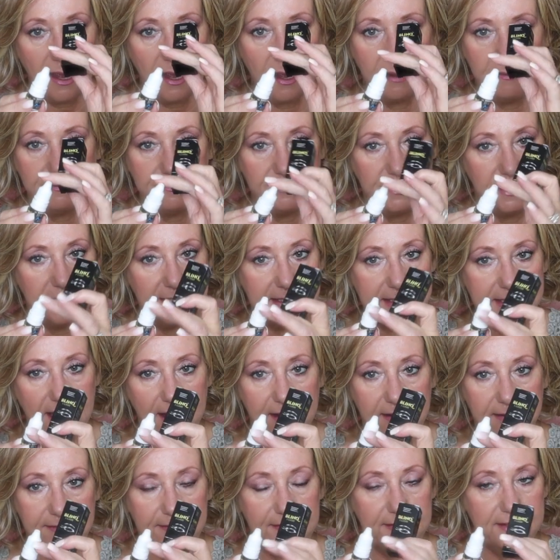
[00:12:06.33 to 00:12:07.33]
I
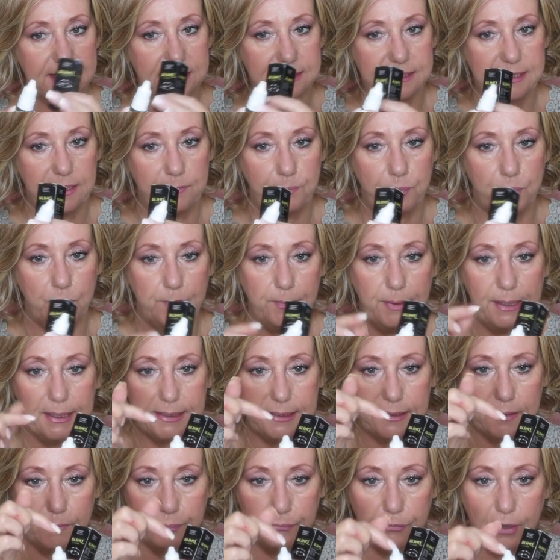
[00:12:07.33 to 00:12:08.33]
sanitize this, I put my
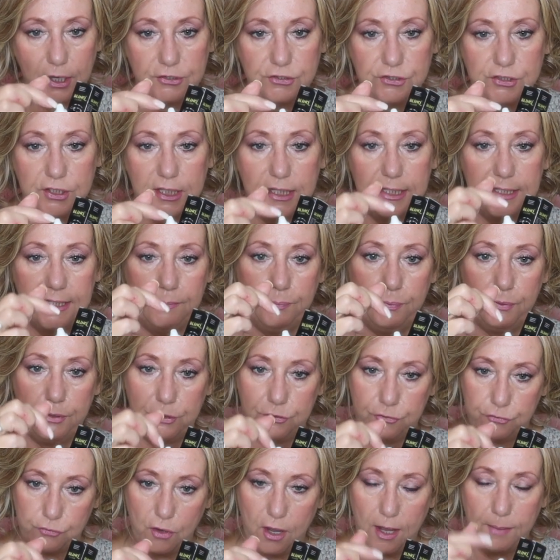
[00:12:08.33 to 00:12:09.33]
little brush in, I put
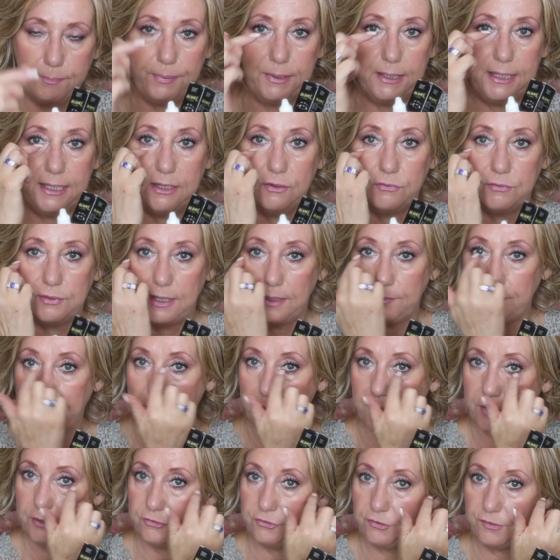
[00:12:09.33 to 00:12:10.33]
a drop in here, and I
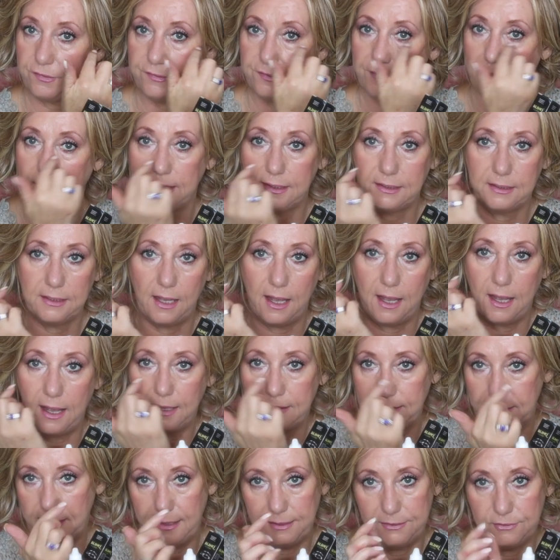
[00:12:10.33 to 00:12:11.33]
put it just like
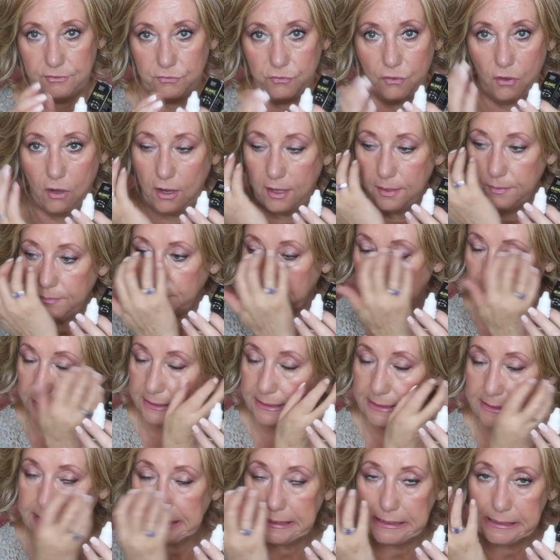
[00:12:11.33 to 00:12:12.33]
eyeliner on,
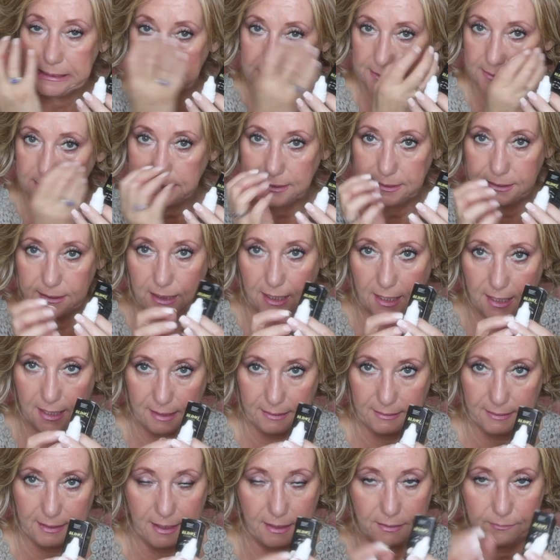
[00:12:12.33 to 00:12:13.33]
clean
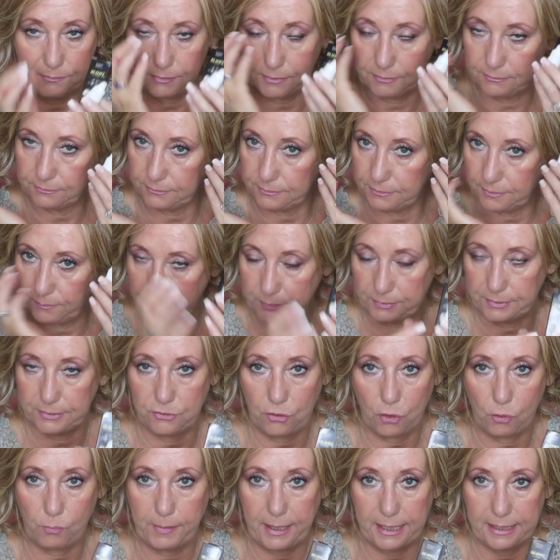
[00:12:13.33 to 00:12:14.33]
eyelash,
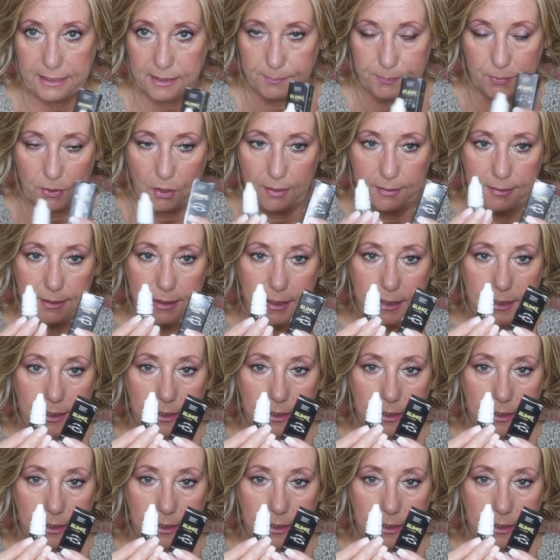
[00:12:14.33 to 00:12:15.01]
no makeup on,